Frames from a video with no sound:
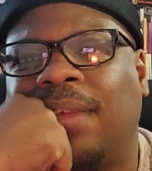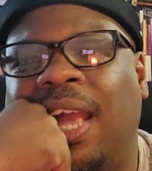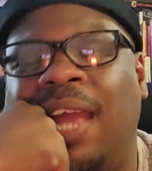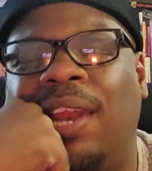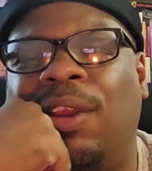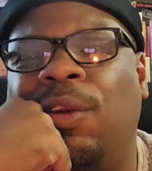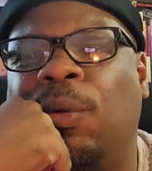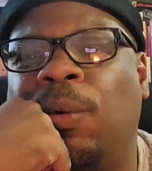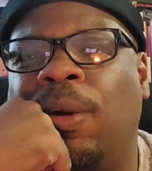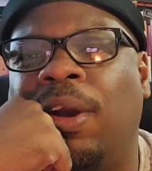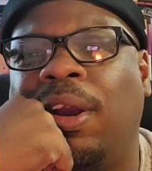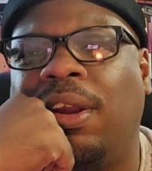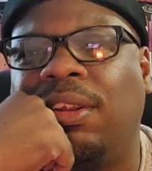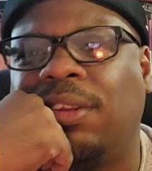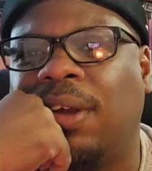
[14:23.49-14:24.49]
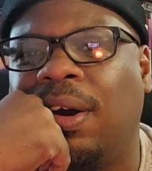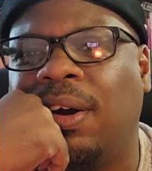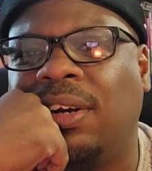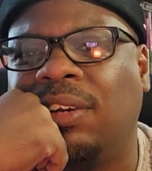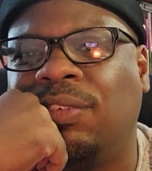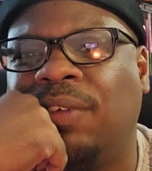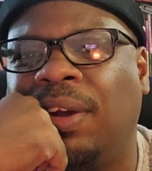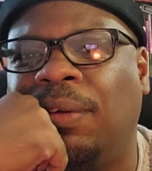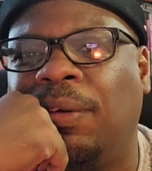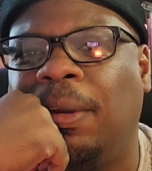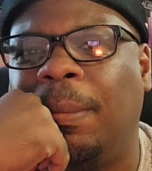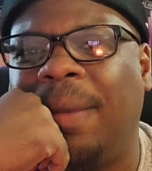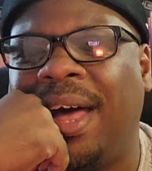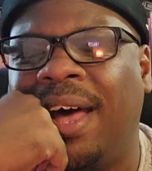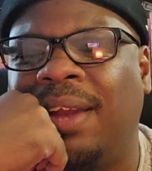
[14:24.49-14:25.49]
And an Aquarius card is right on
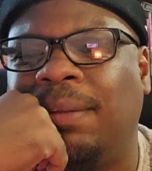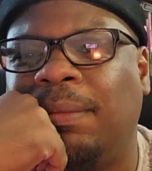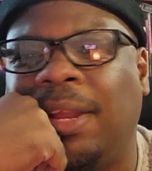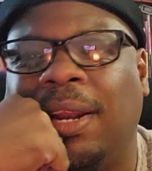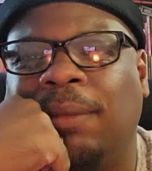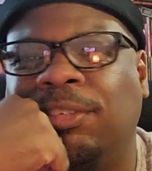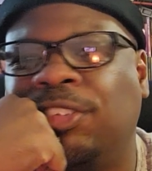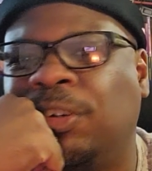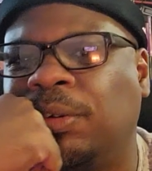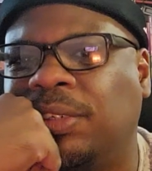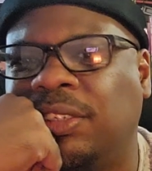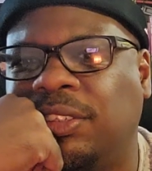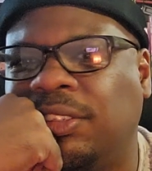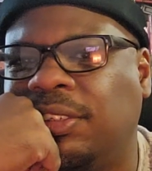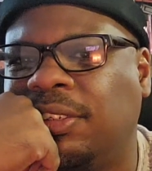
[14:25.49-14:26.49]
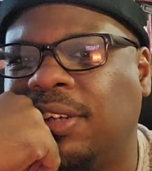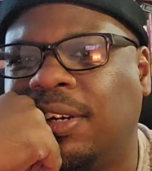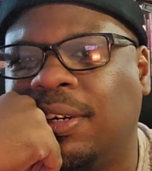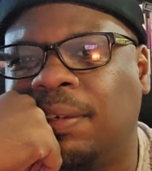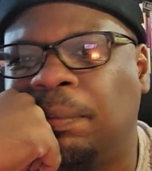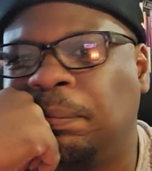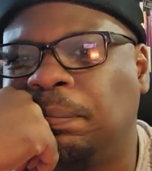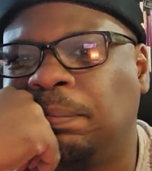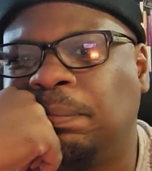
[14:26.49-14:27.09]
the bottom, and I'm showing it to y'all.